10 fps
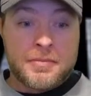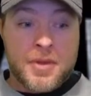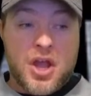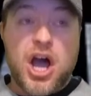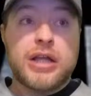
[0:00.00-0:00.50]

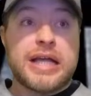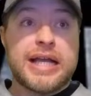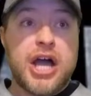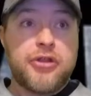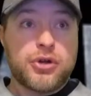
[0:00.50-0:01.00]

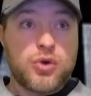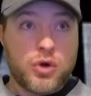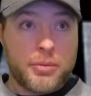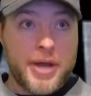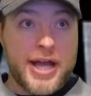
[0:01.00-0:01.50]
Unlike other
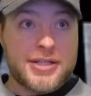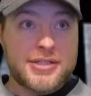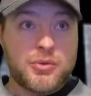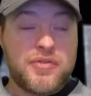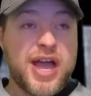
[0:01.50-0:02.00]
quarterbacks
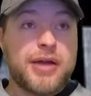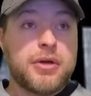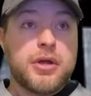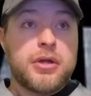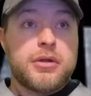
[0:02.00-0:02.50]
that we've had,
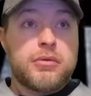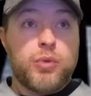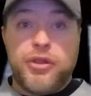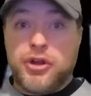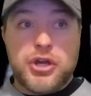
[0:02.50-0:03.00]

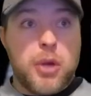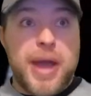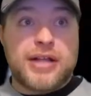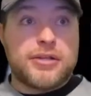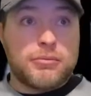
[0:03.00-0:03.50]
whether you go
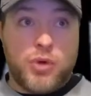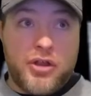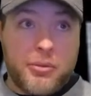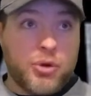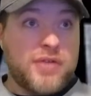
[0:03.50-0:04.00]
back to one of
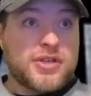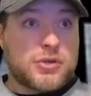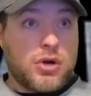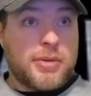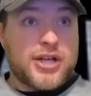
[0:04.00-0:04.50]
the previous
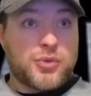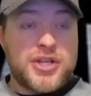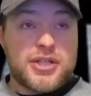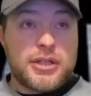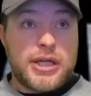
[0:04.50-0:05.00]
quarterbacks
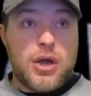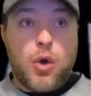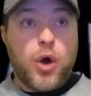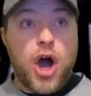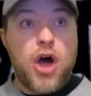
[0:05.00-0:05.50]
recently,
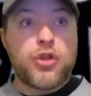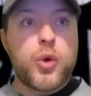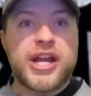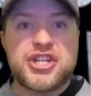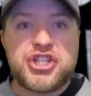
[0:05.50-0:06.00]
all the
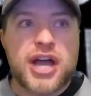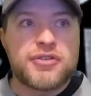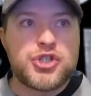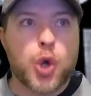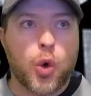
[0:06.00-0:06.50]
way to Jeff
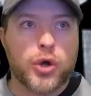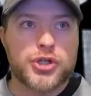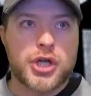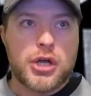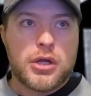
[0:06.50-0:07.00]
George.